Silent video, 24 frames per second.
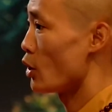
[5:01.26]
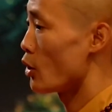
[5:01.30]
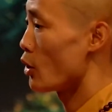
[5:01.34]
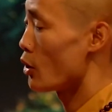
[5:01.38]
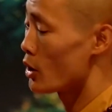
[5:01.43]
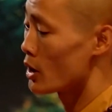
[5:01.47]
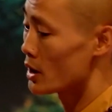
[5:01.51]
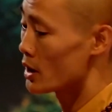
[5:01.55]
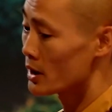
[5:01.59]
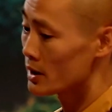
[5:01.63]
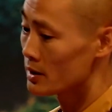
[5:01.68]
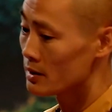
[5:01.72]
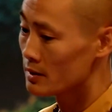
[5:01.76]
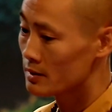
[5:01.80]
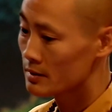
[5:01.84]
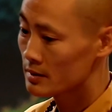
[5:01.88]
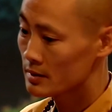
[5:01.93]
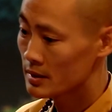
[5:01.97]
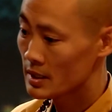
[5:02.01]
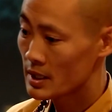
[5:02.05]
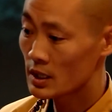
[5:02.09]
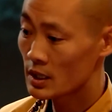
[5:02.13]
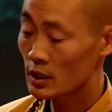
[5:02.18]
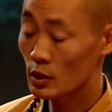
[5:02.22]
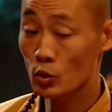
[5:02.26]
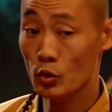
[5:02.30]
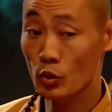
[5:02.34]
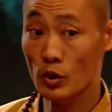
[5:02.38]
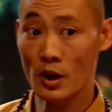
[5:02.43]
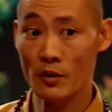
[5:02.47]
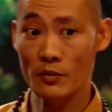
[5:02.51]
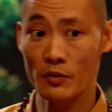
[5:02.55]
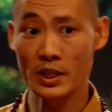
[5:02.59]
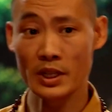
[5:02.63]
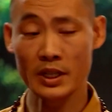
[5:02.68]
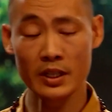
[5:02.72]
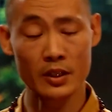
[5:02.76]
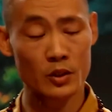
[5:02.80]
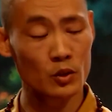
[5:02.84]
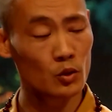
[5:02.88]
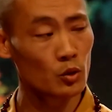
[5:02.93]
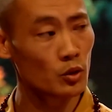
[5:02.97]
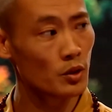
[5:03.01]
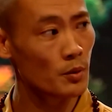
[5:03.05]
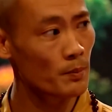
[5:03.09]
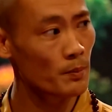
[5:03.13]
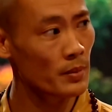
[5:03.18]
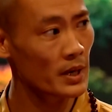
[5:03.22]
or traveling
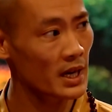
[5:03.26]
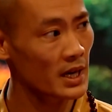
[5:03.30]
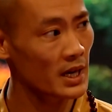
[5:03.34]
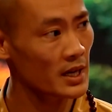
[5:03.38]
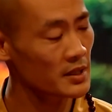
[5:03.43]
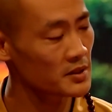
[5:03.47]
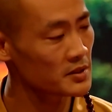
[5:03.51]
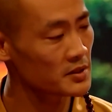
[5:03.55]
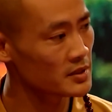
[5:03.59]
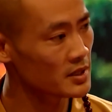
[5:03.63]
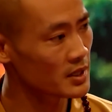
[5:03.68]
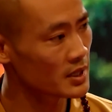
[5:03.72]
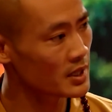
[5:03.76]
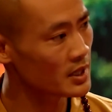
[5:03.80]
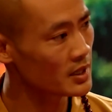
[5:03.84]
into the past